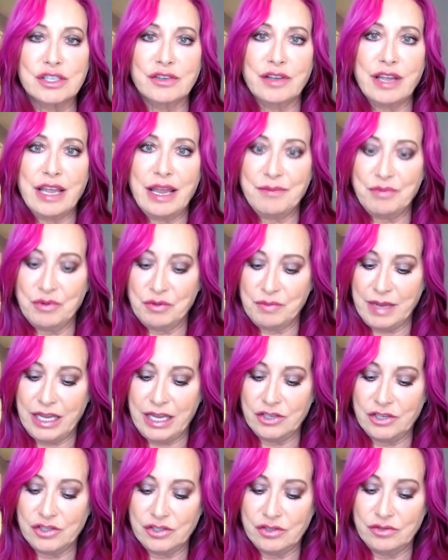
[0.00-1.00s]
So April,
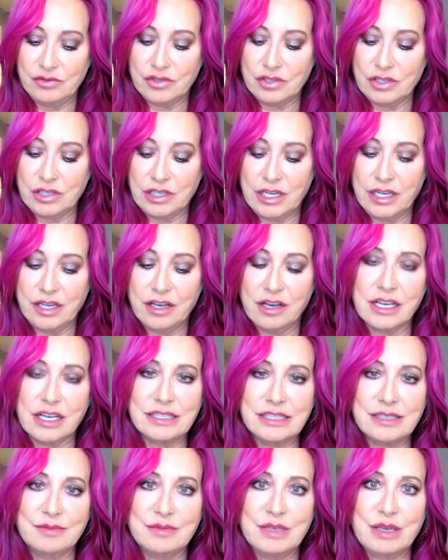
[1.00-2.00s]
May, June, July,
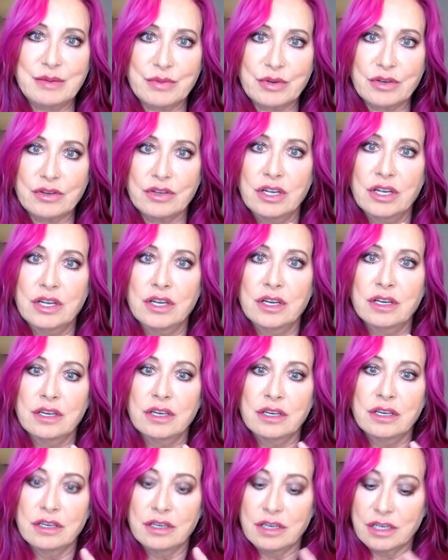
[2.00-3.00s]
August, September,
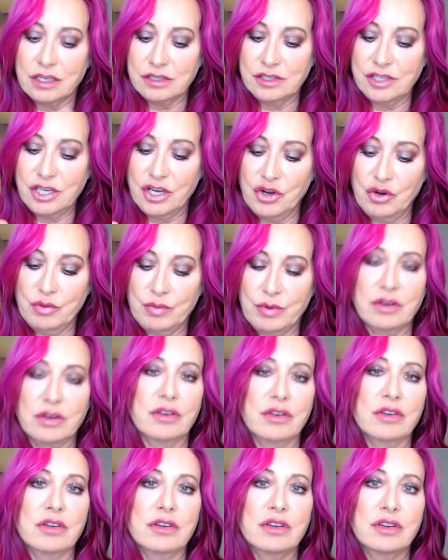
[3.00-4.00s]
October.